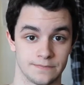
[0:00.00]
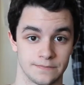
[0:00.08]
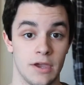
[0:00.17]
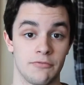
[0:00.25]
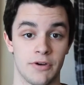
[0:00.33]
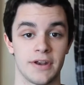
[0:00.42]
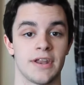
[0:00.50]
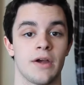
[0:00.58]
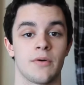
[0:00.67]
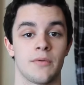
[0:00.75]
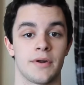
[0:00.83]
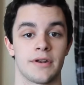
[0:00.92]
And right
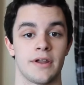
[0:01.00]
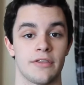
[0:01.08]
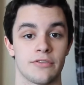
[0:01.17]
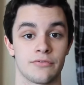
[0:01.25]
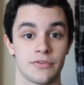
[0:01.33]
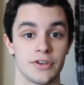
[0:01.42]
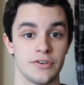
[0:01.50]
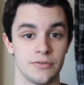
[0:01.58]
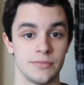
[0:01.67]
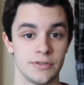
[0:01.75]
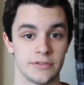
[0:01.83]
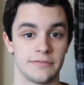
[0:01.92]
now we're working on three new
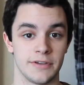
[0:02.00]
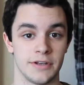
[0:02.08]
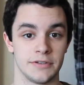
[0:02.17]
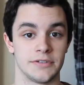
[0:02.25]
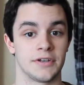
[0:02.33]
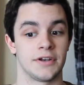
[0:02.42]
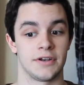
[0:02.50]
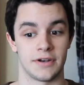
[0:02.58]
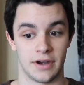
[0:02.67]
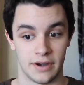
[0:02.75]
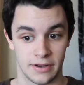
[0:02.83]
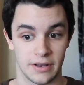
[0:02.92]
music videos that
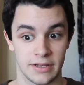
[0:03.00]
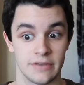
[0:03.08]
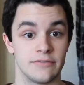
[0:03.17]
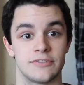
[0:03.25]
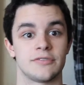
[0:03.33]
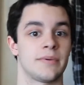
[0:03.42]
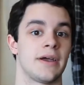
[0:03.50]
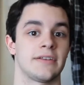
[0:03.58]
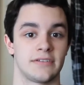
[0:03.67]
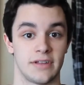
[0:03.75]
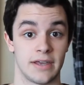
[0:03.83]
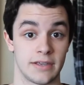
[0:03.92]
are, going to even
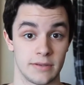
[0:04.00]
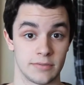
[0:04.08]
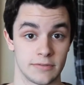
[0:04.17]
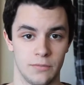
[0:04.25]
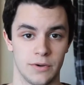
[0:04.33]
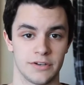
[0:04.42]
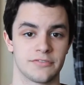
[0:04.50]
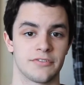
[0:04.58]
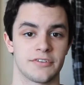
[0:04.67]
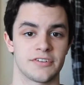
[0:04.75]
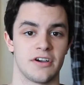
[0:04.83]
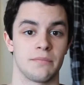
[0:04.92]
surpass Slag Heaps. One is for
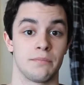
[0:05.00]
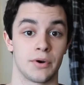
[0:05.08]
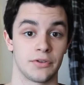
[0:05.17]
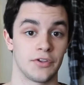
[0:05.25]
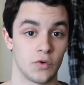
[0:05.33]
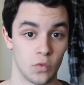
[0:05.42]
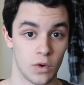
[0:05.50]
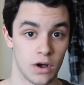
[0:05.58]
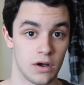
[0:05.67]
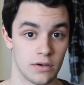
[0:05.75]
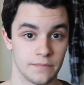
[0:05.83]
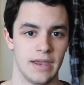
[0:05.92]
the song Berlin
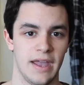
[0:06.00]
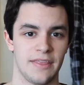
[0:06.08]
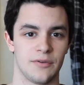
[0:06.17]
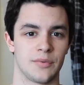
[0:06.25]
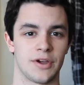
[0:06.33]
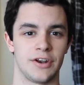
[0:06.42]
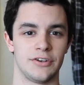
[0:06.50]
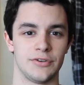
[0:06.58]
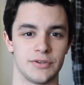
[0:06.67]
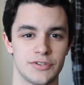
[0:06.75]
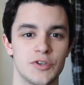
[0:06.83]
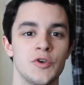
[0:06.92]
Wall, and then we're going to
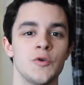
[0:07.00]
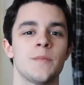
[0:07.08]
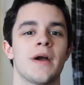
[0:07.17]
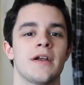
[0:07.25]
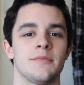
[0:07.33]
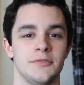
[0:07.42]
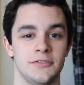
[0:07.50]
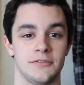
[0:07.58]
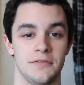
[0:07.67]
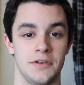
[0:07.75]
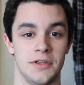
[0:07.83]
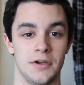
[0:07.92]
do a two-part
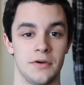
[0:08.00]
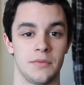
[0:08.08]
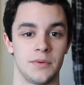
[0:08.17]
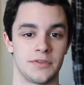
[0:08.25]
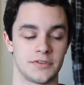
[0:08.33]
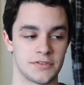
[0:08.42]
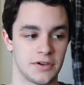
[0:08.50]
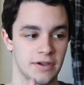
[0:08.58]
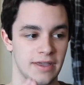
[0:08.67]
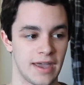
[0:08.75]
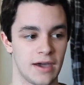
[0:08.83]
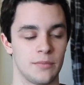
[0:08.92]
music video with their
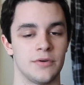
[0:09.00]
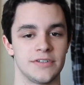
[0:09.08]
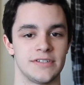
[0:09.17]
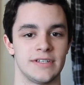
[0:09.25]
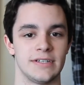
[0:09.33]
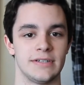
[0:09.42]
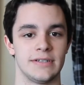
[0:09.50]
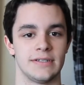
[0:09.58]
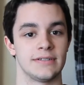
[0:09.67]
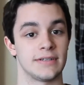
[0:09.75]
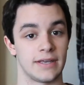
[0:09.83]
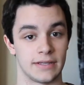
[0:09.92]
song Cowboys and
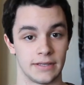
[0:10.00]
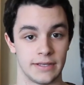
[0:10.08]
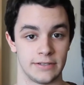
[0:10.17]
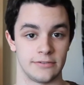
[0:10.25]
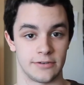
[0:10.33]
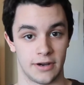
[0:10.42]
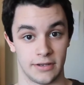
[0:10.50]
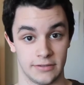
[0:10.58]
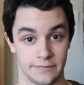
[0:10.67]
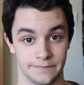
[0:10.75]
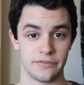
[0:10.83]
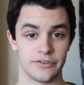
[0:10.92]
Indians and Laser
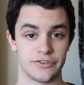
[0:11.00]
Eyes. The